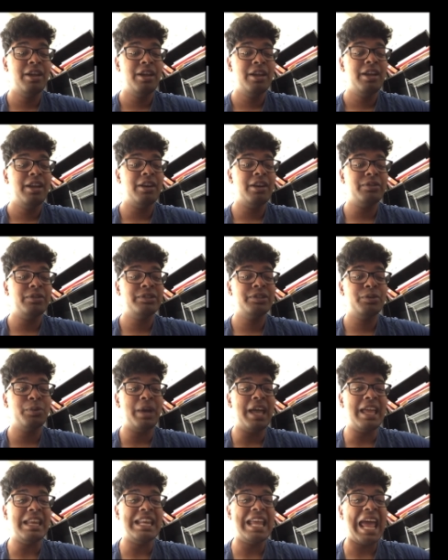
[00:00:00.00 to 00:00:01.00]
And
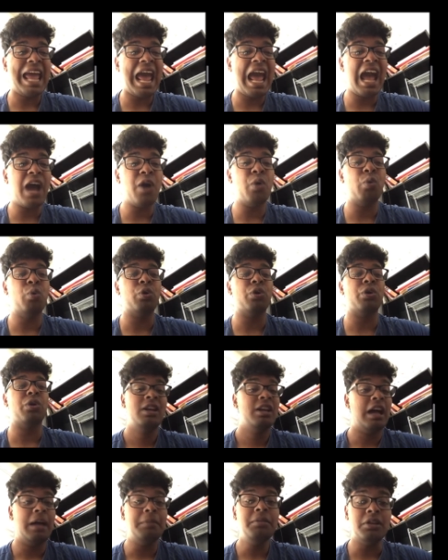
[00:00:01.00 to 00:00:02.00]
also, an
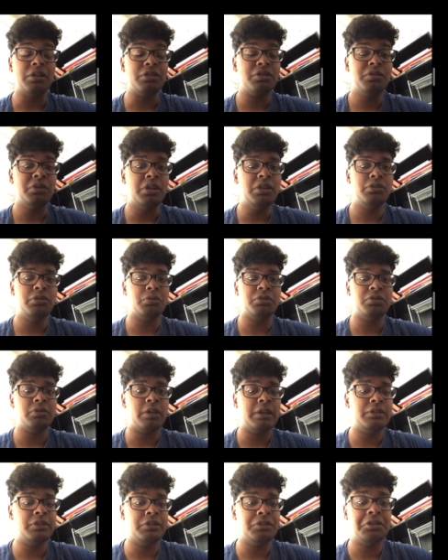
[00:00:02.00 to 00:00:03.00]
hour! I'm gonna turn into a
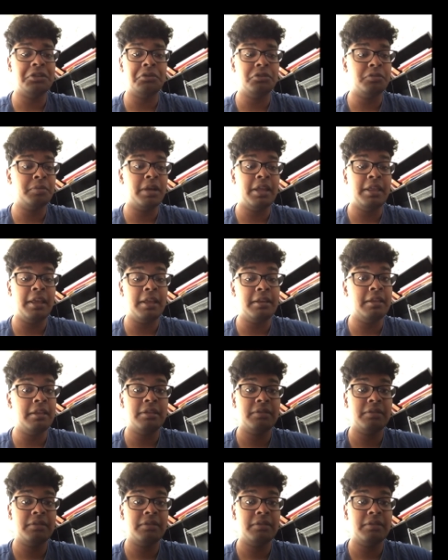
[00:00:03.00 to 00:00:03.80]
slice of toast by the end of this